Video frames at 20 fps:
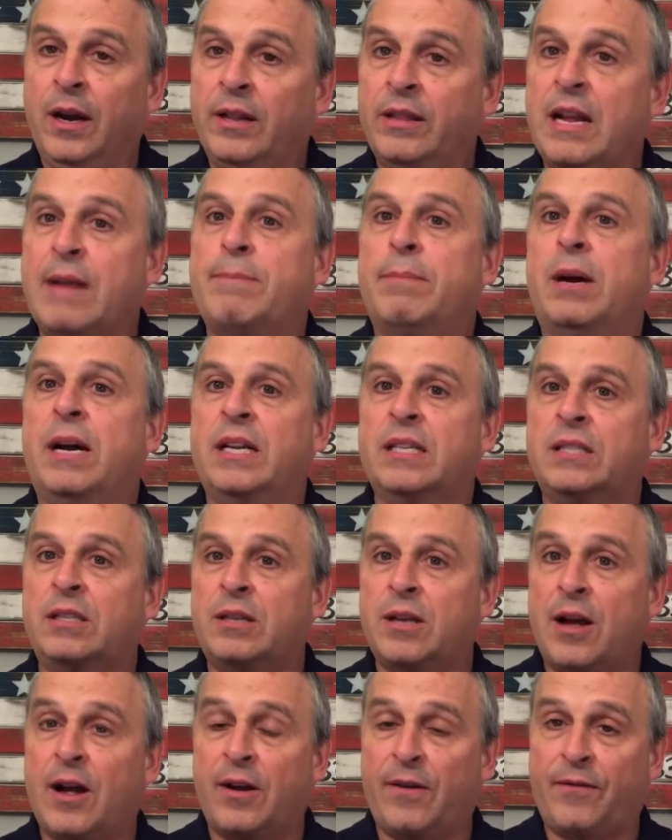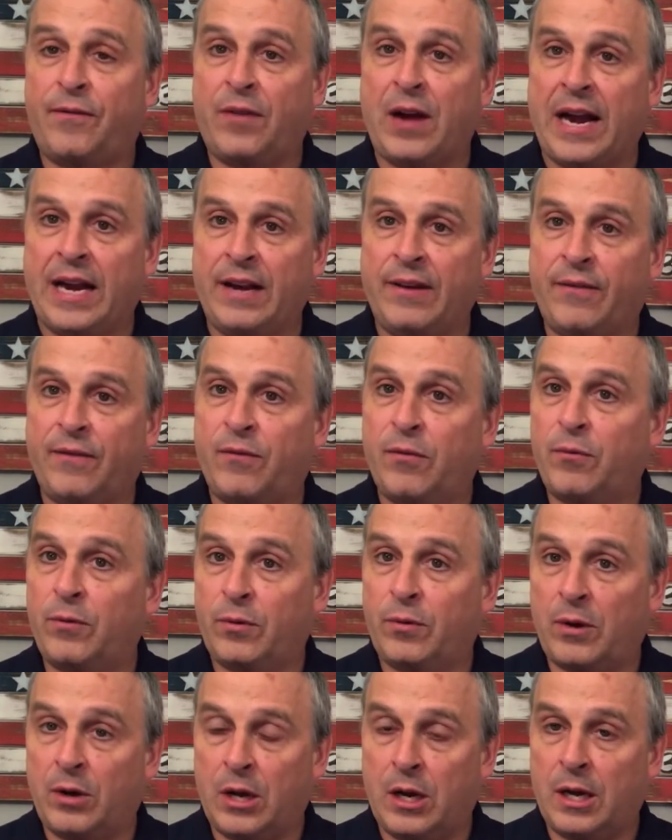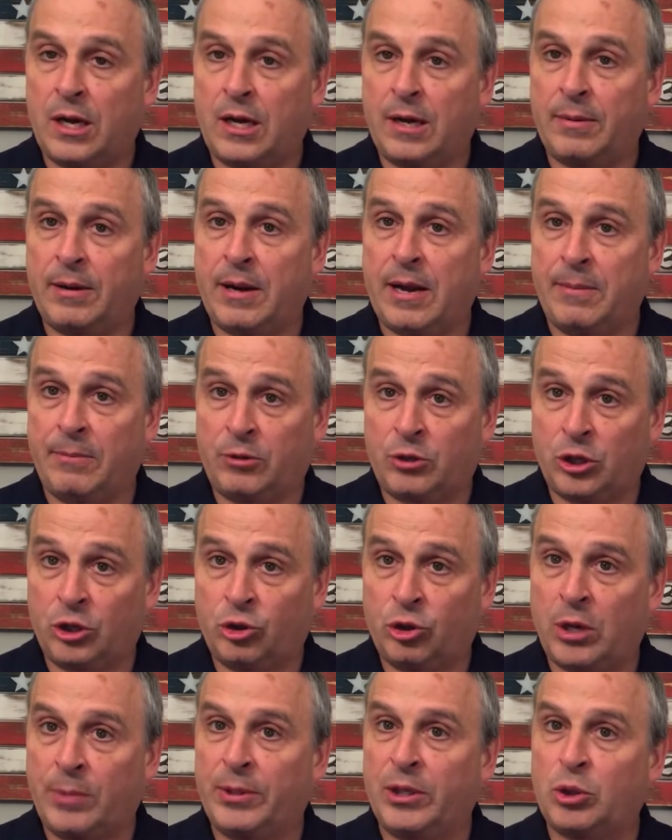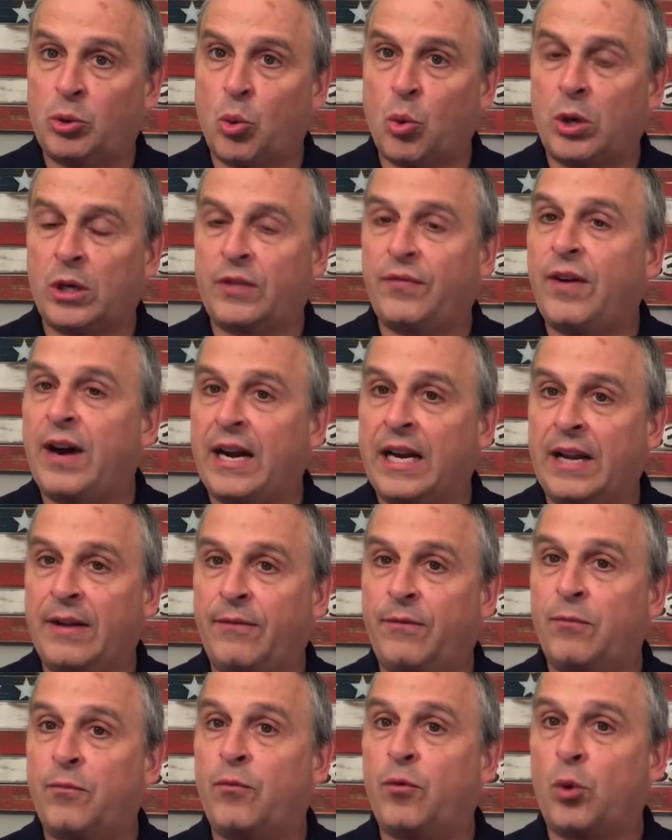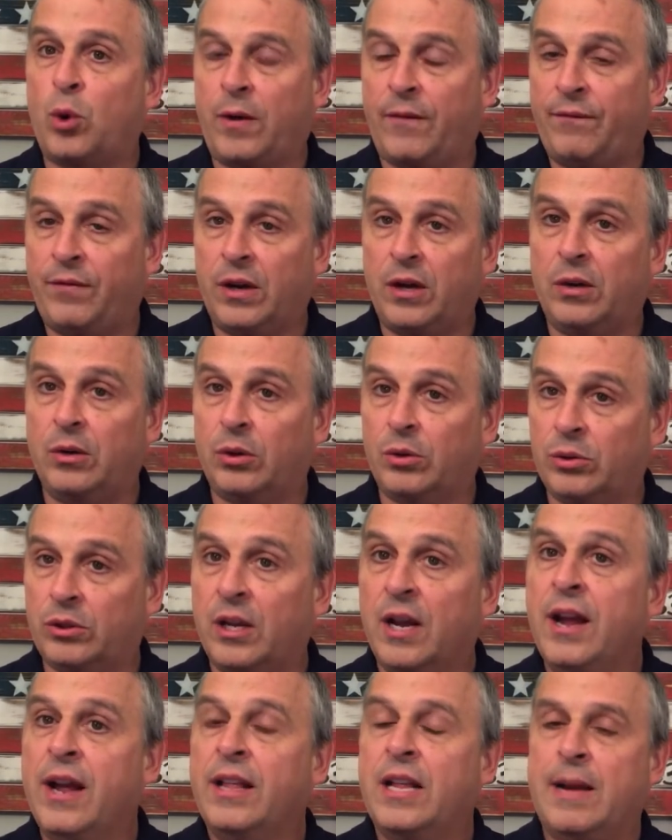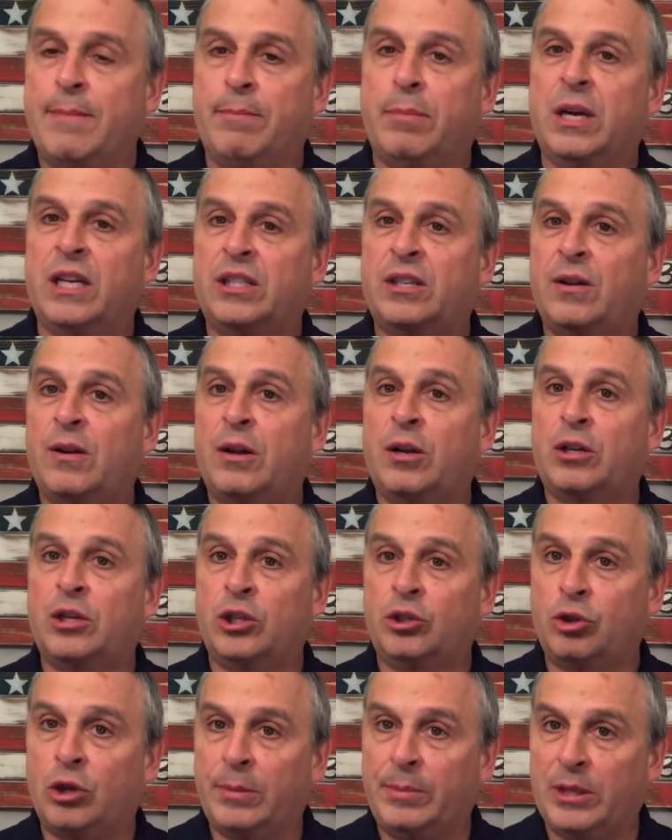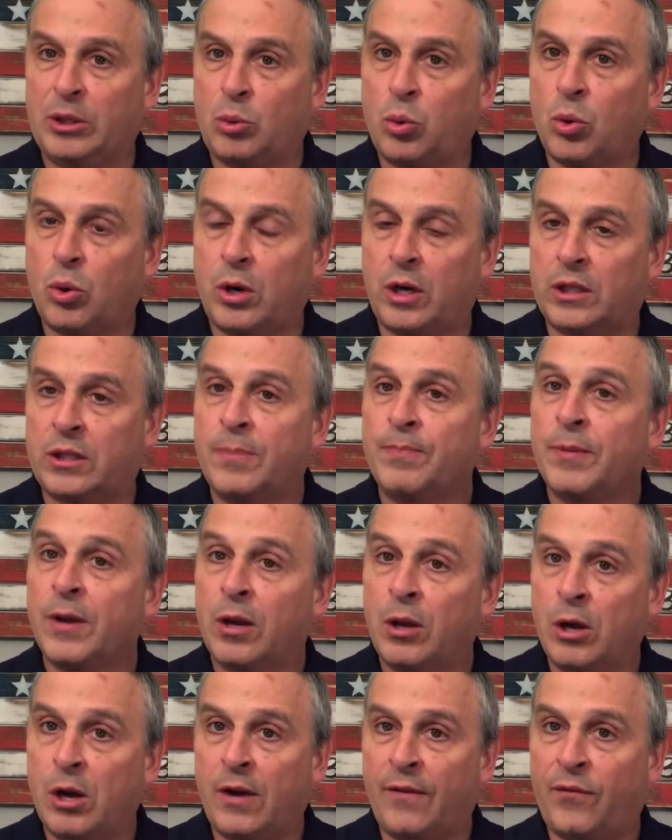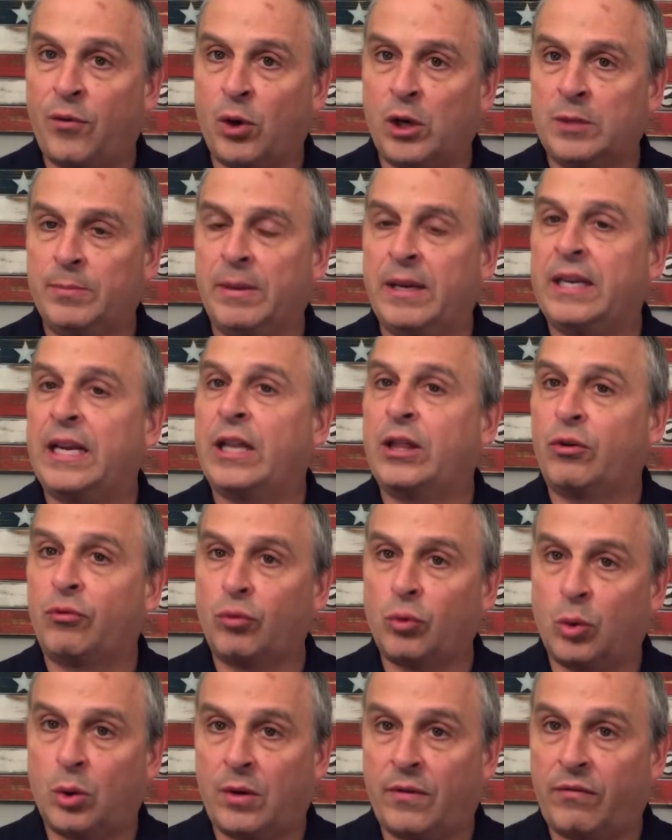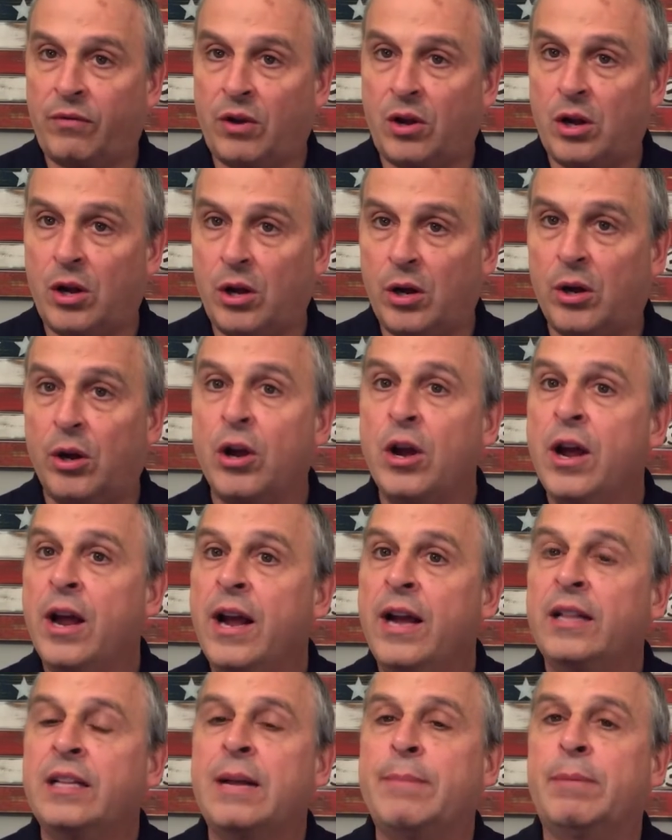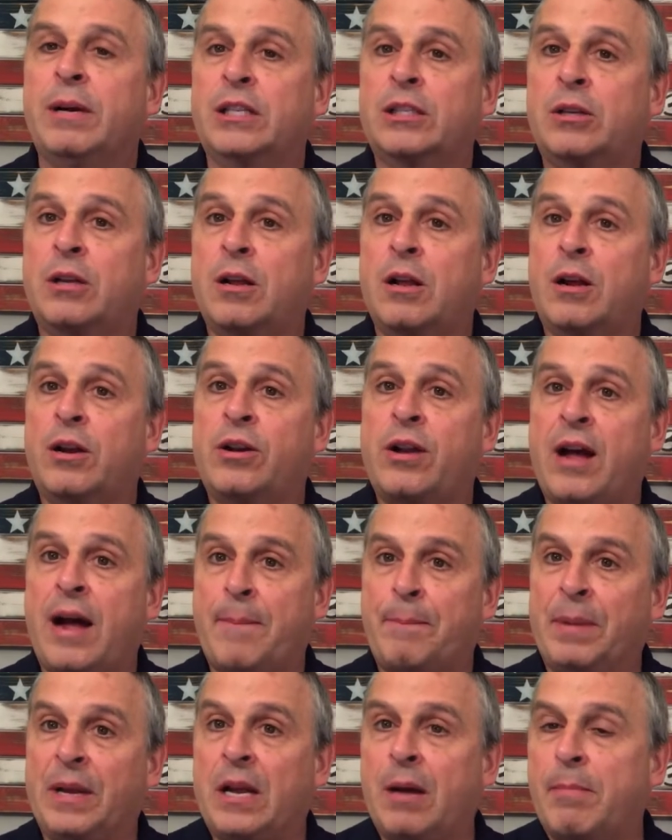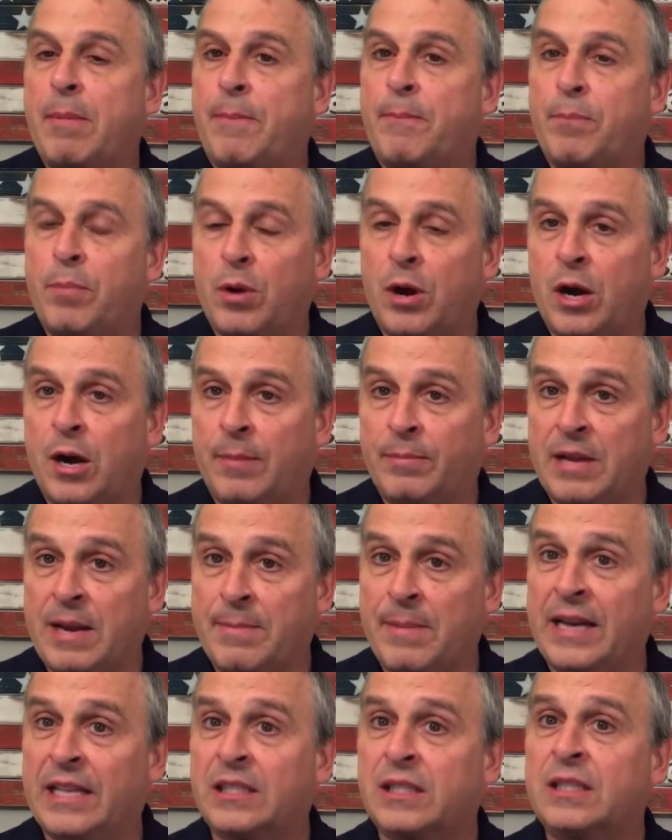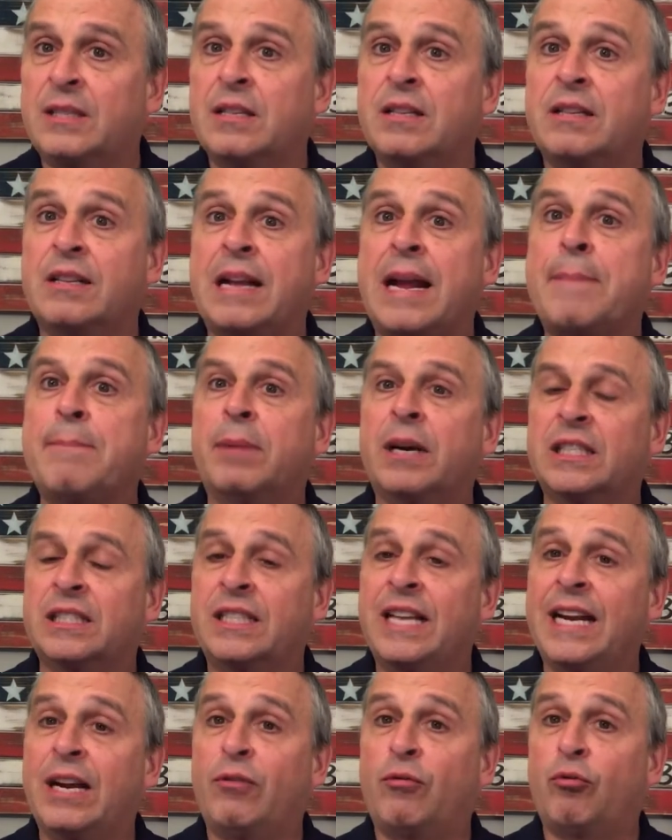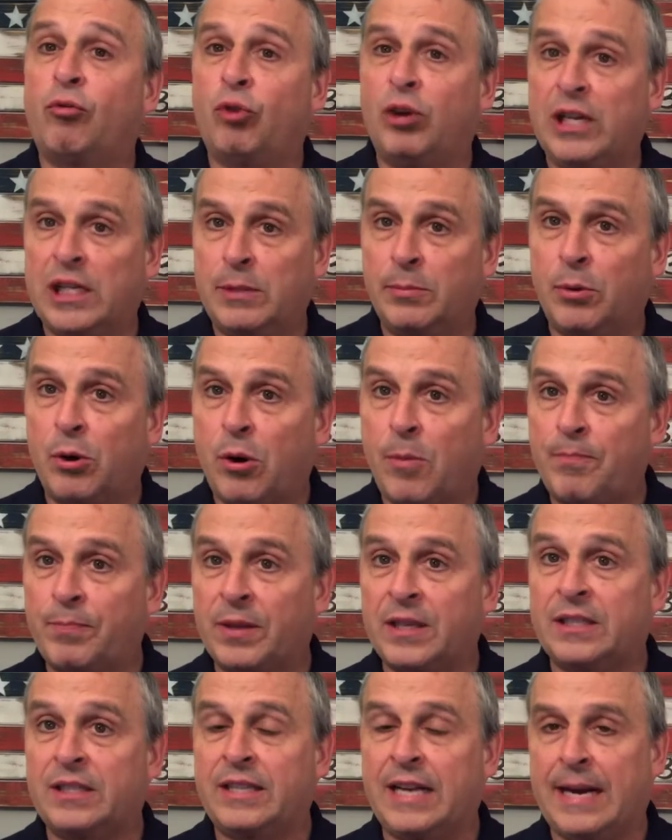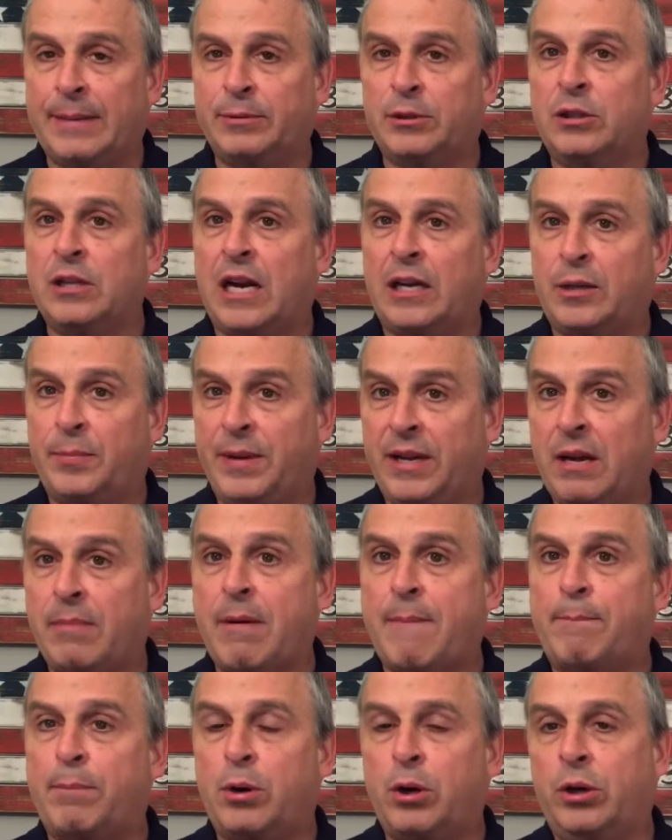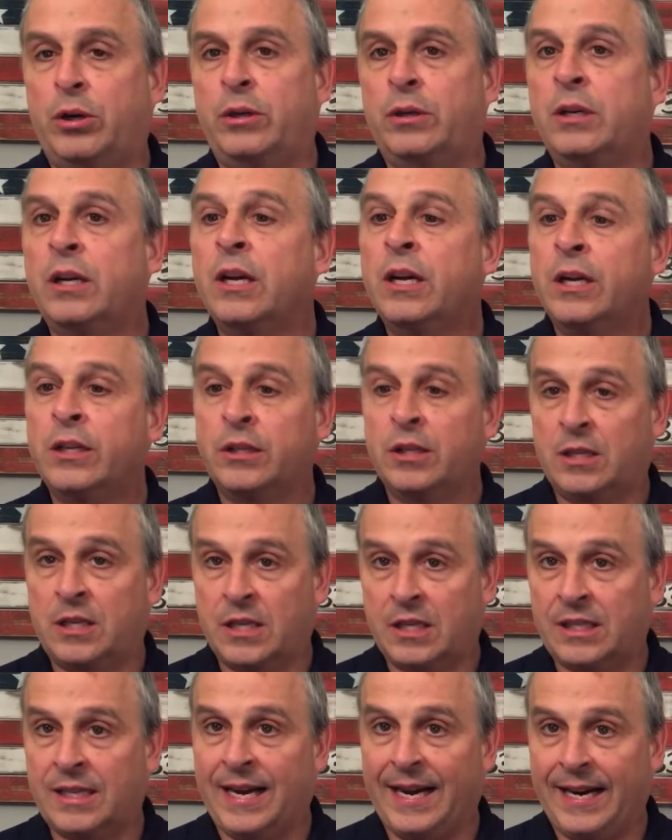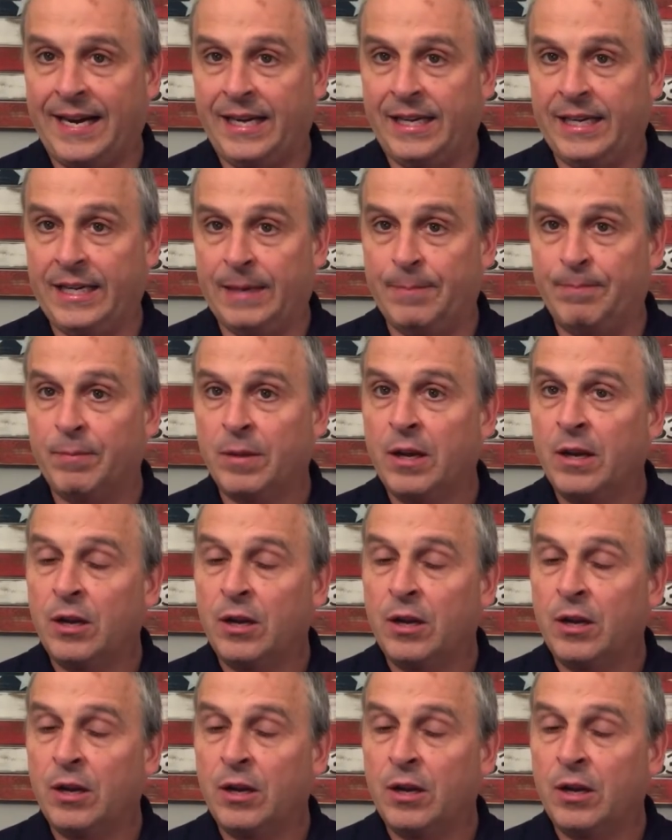They must fight and contribute towards fighting foreign foes. They must contribute towards law enforcement and the rule of law. They must not become a they must take reasonable steps not to become a burden to society.